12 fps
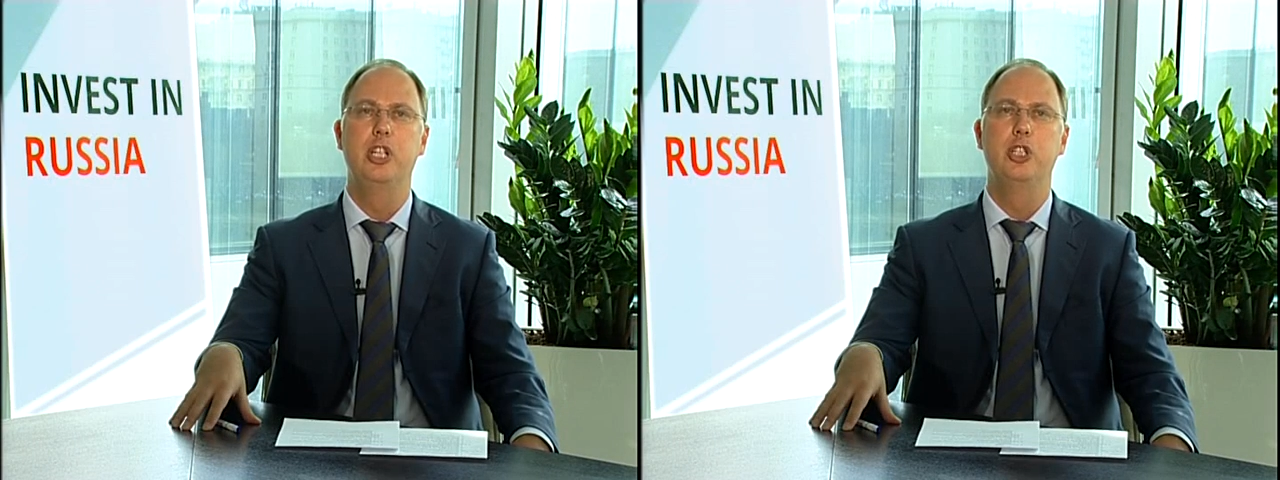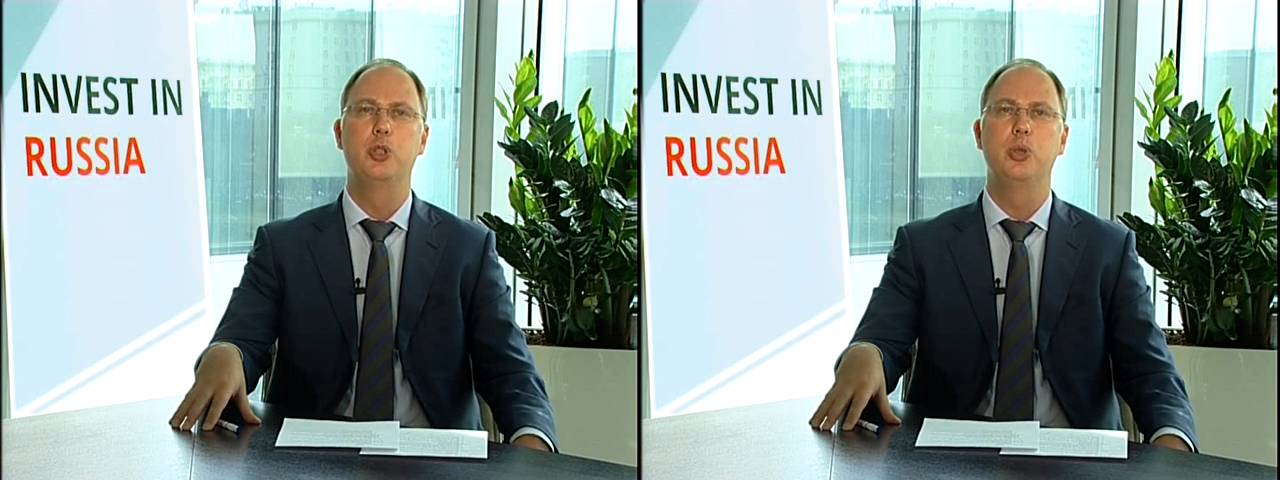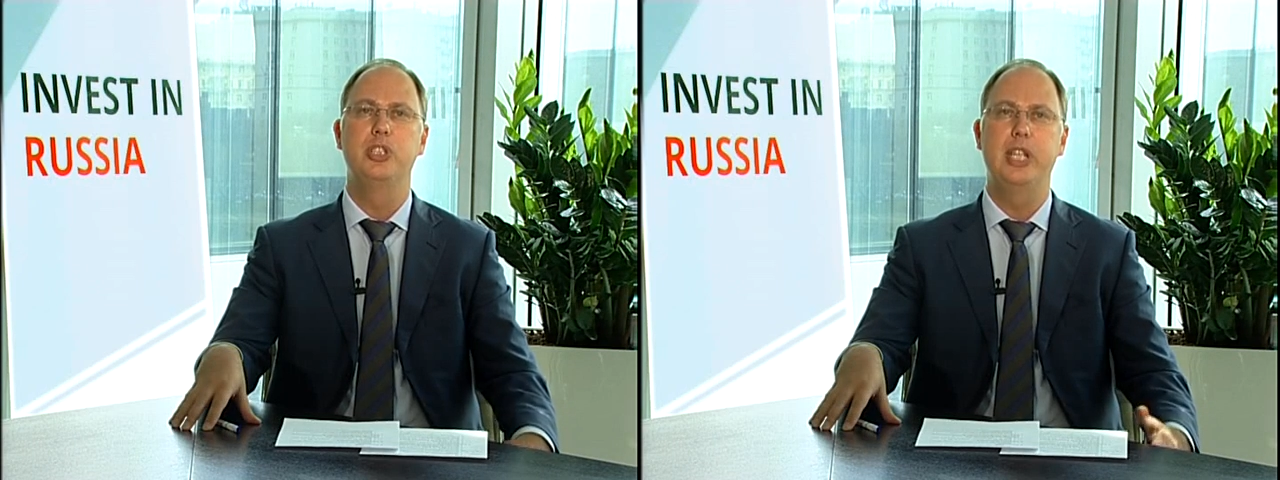
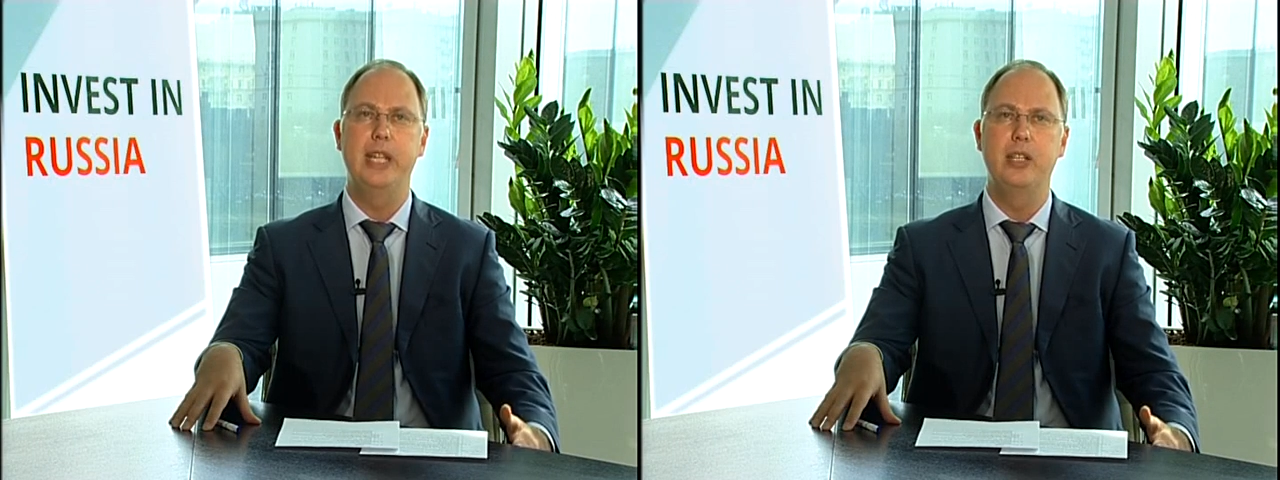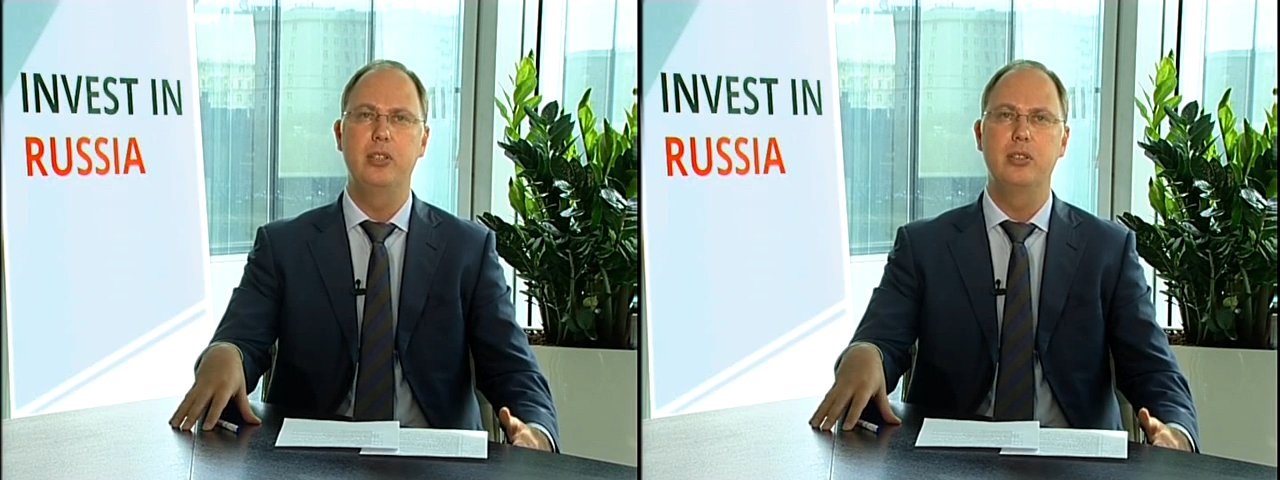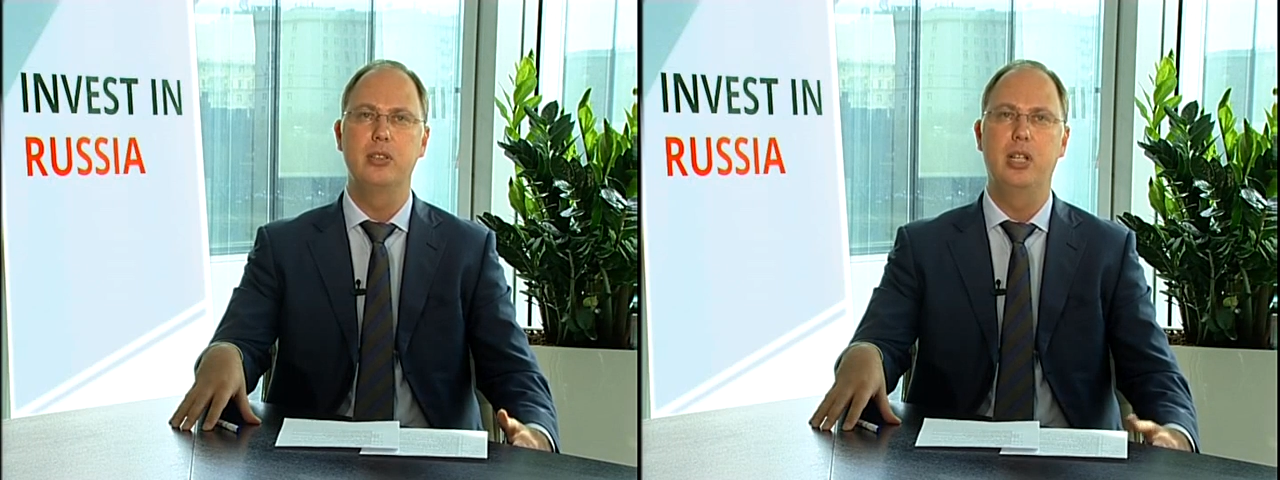So at the
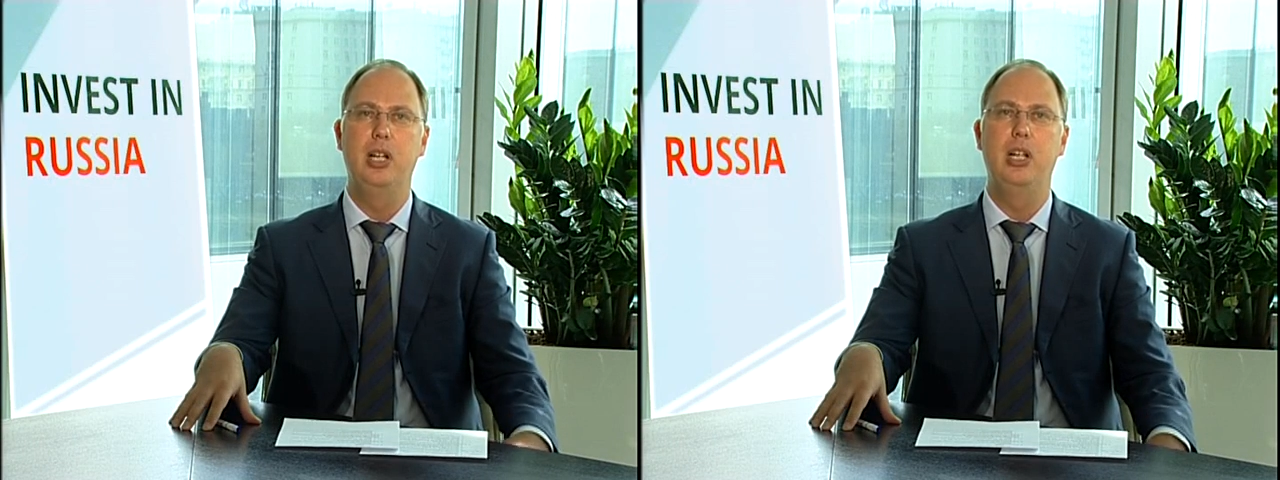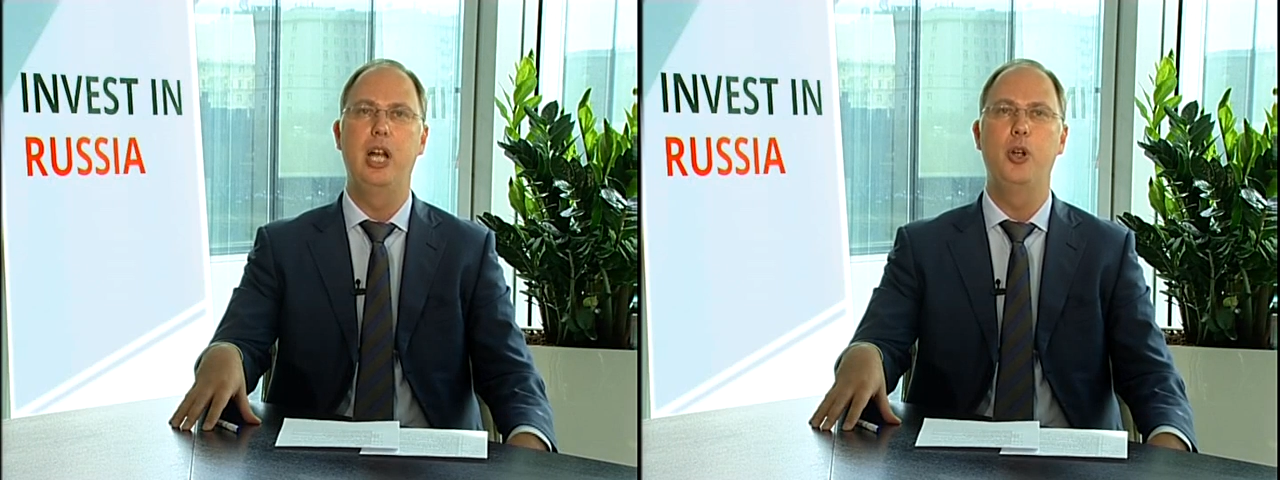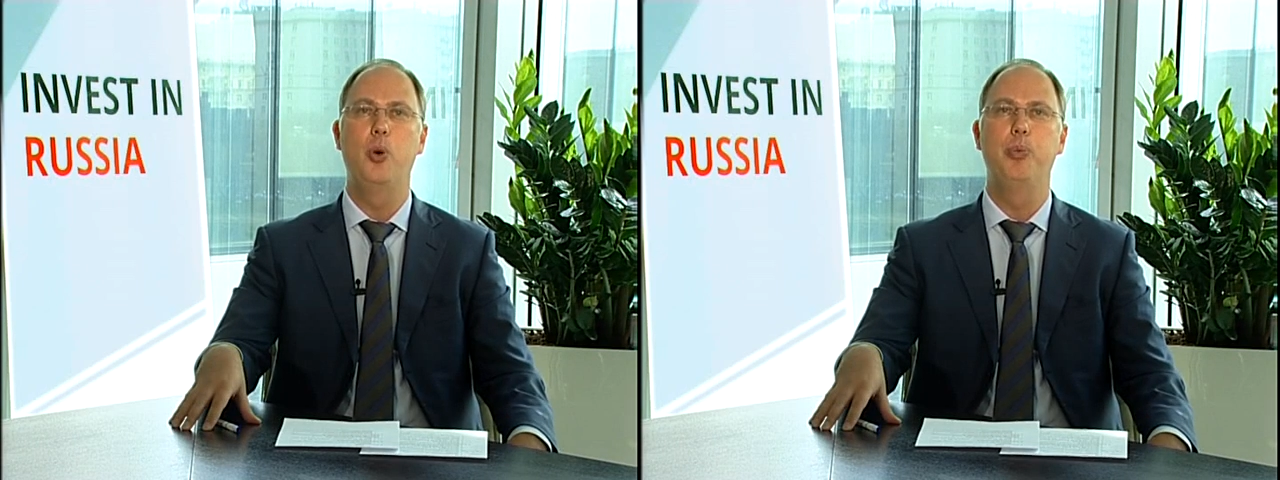end,
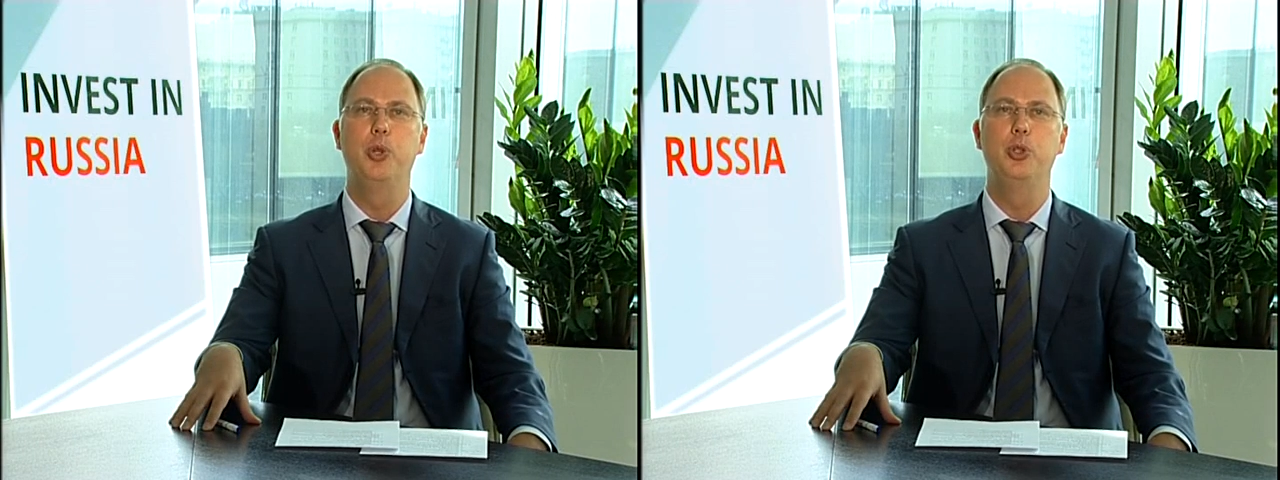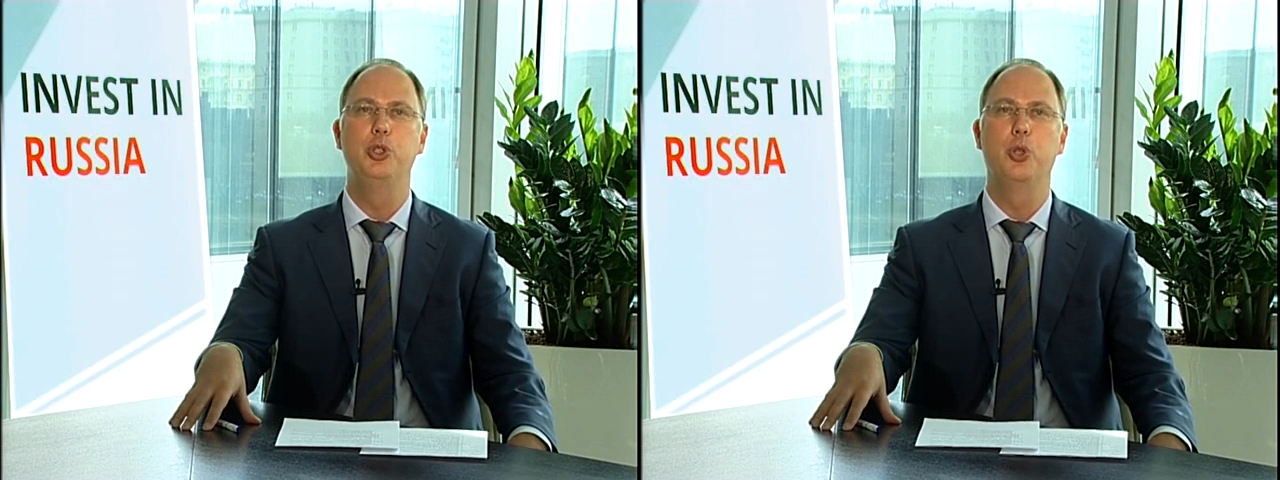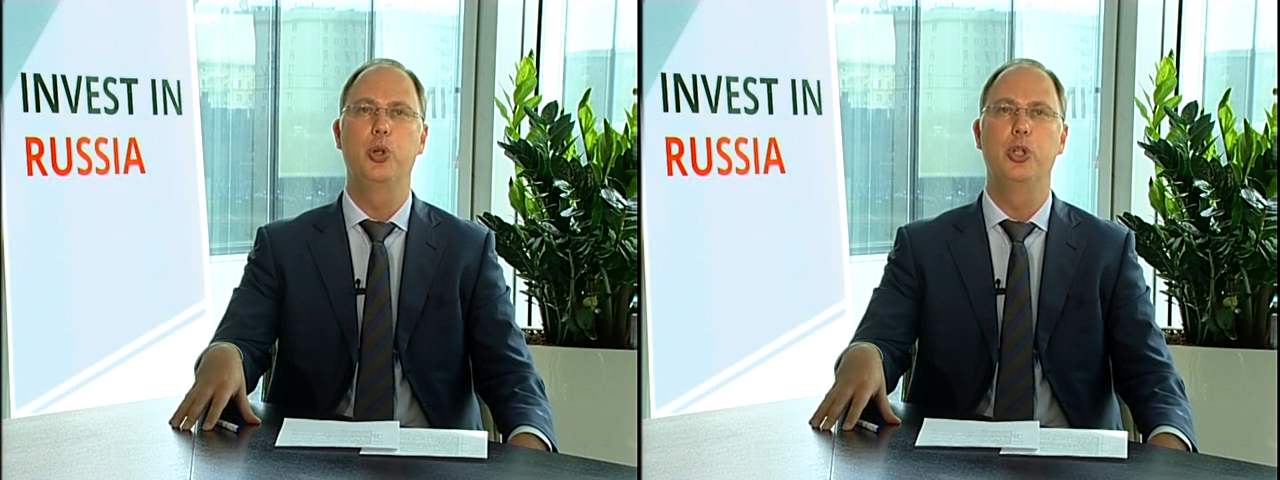I hope you
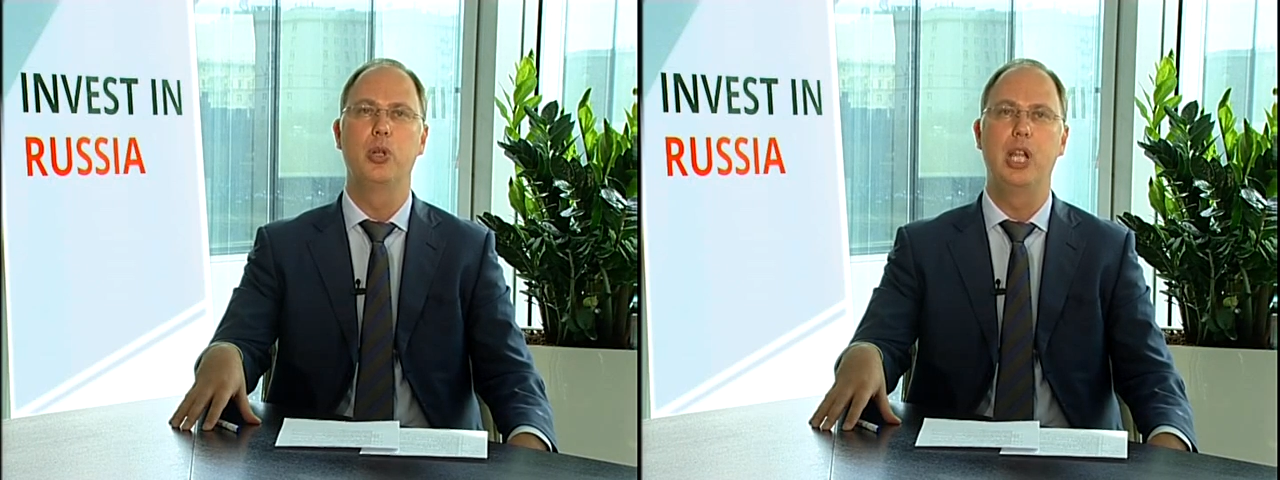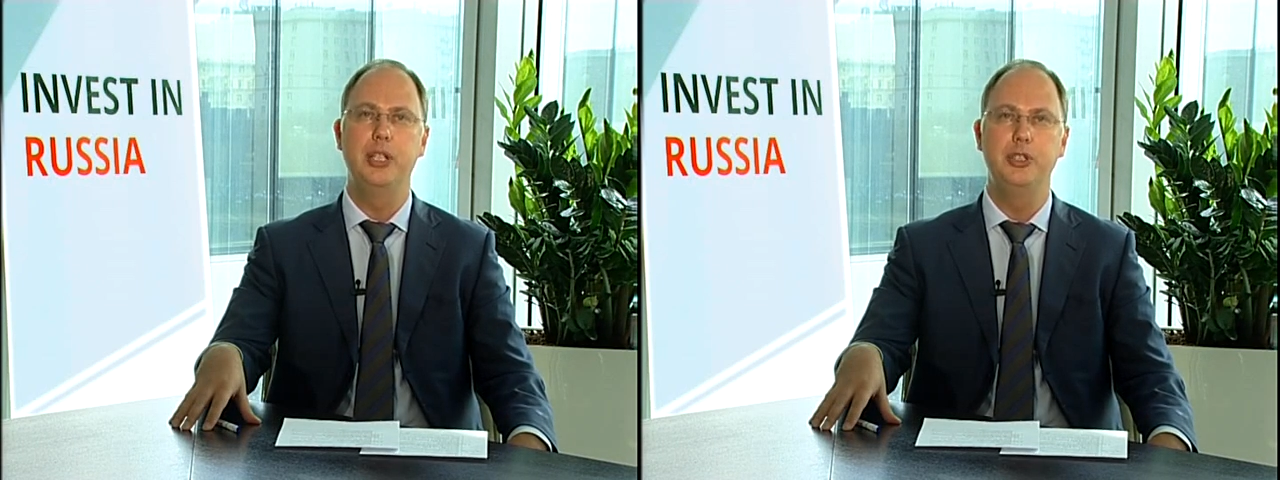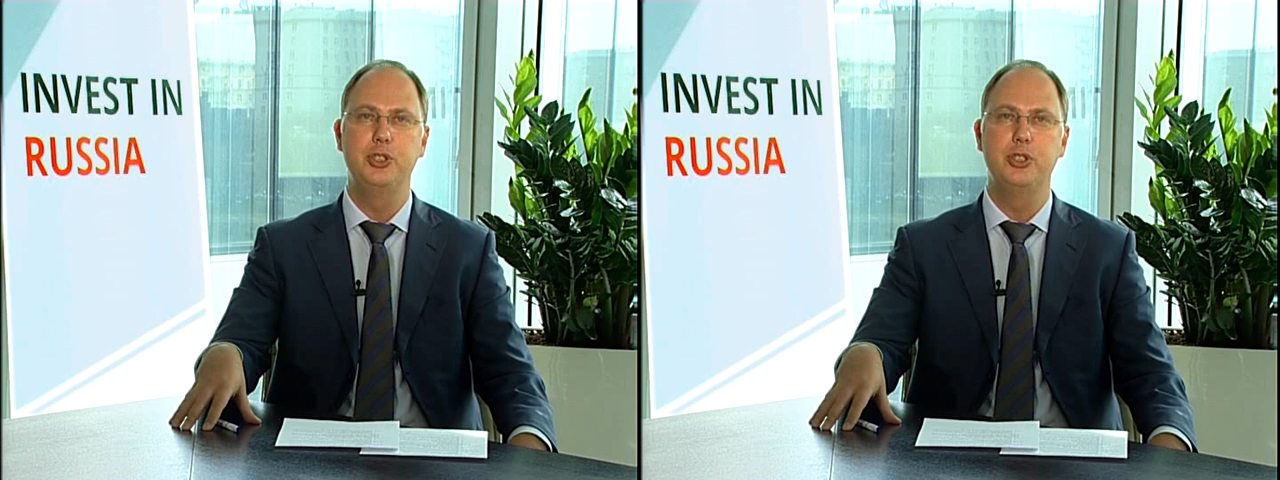enjoy your
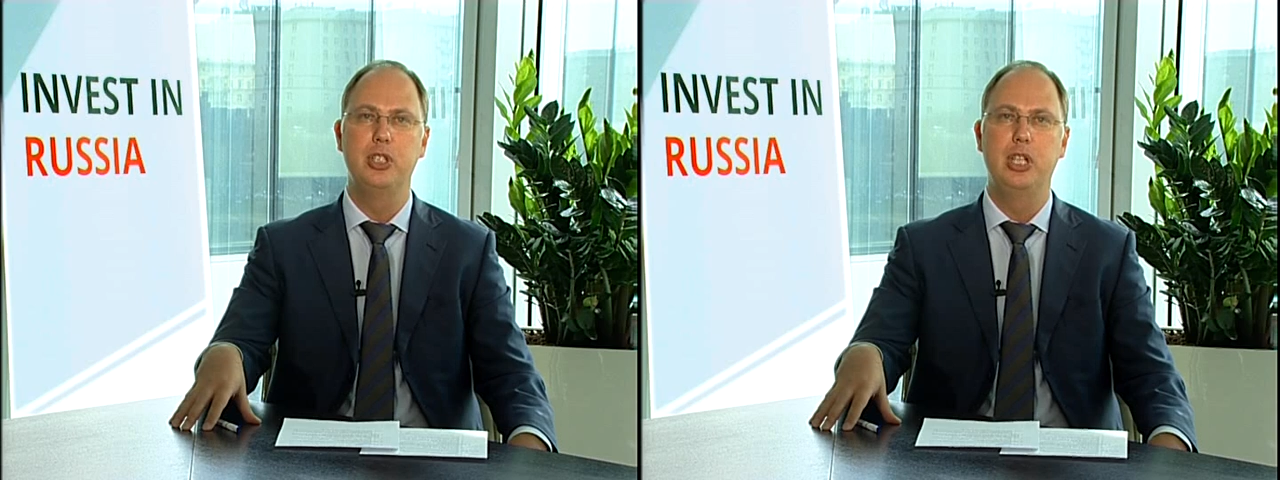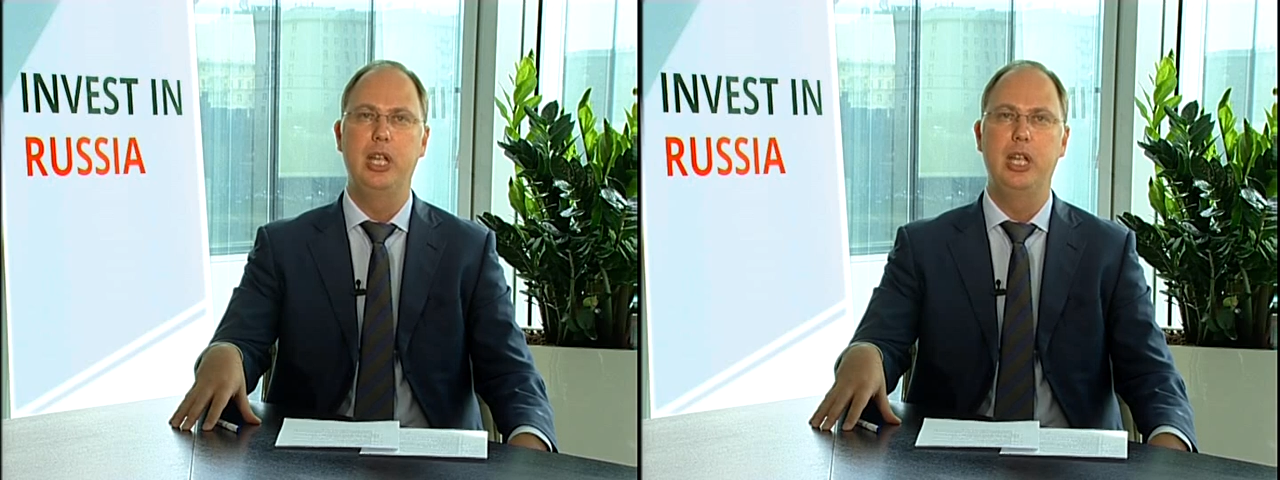lunch.